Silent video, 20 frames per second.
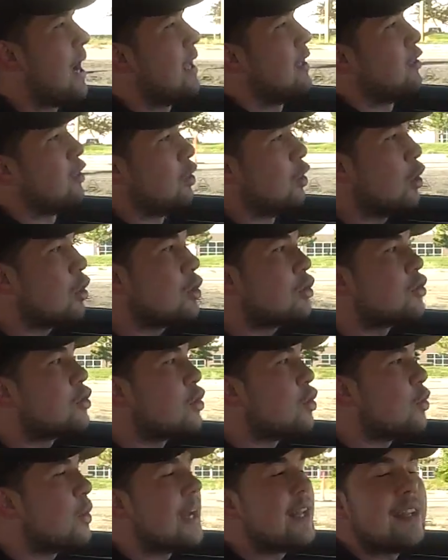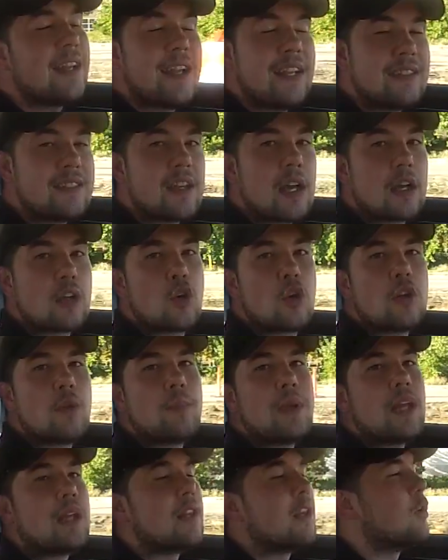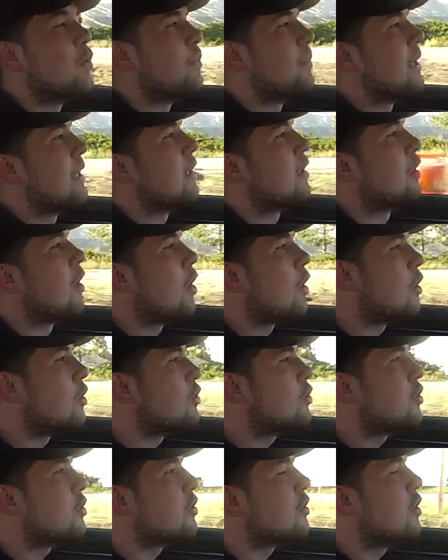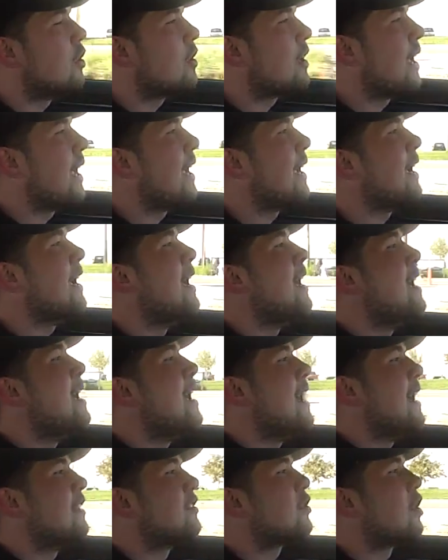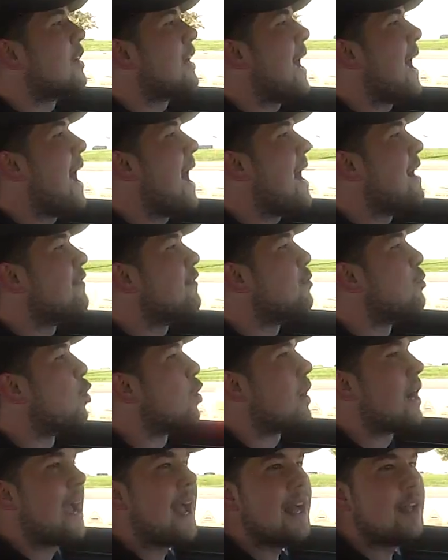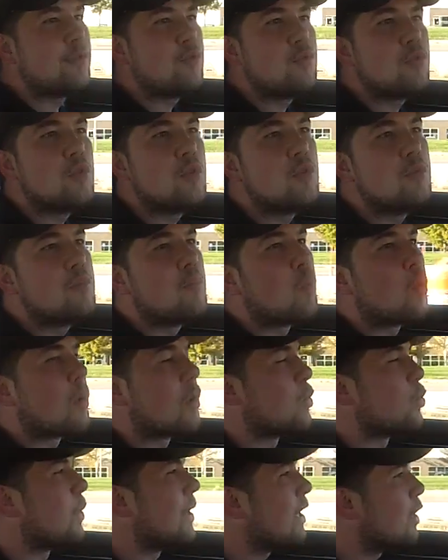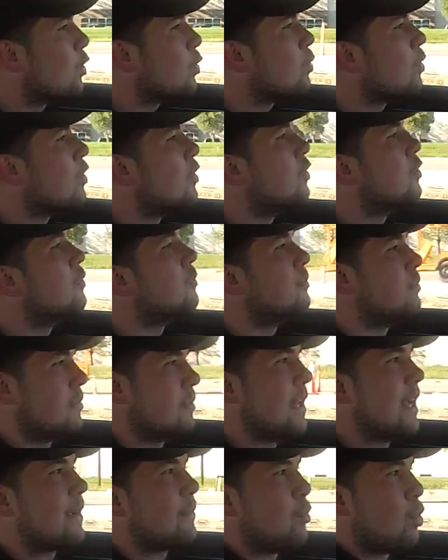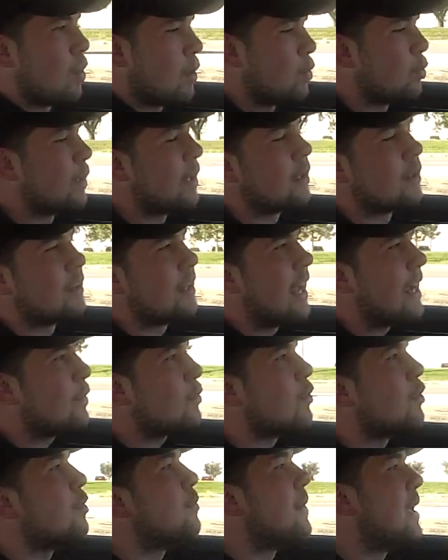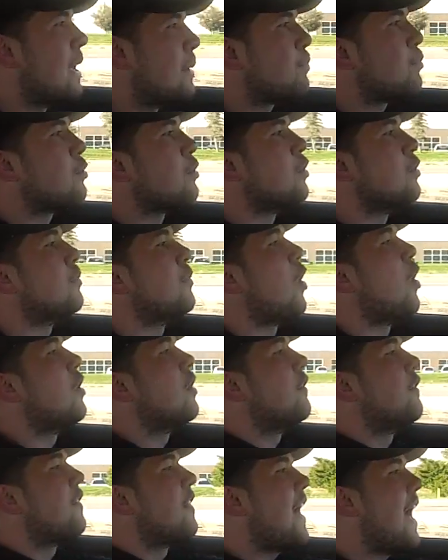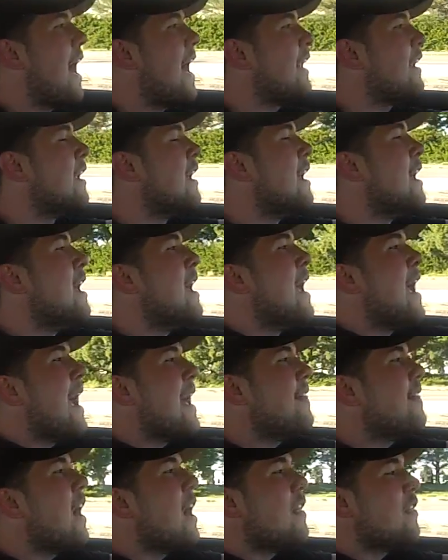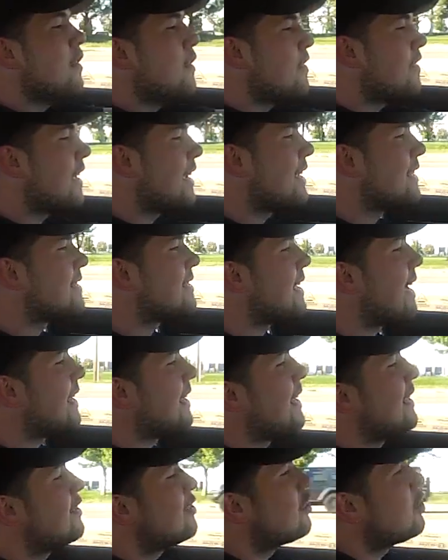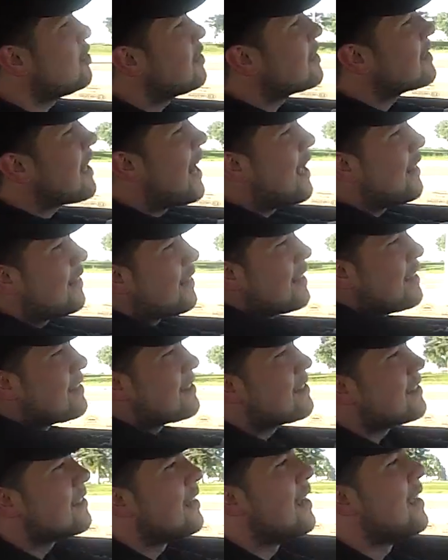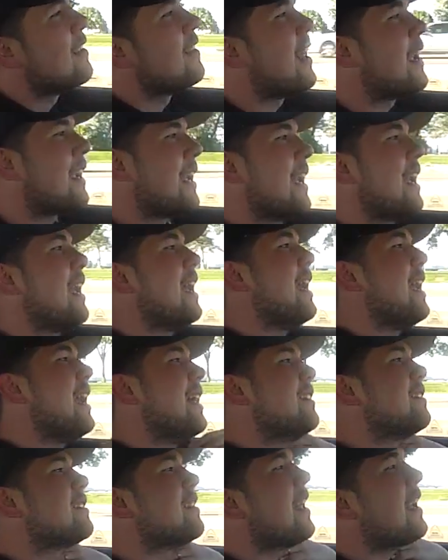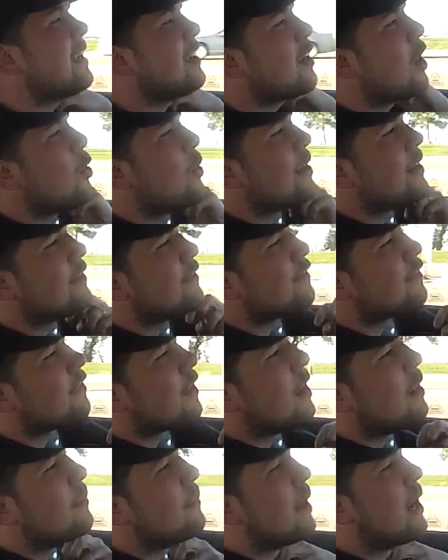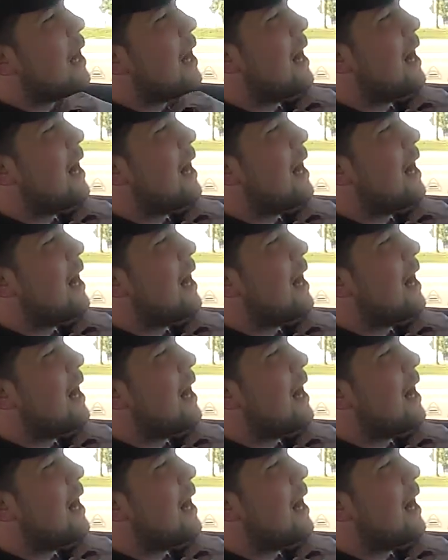look to it. It's going to be a little bit larger looking. It's going to have more headroom, more rear room, like more rear leg room, hip room, all of that. And the other thing is that it's just got this, like, it's like going from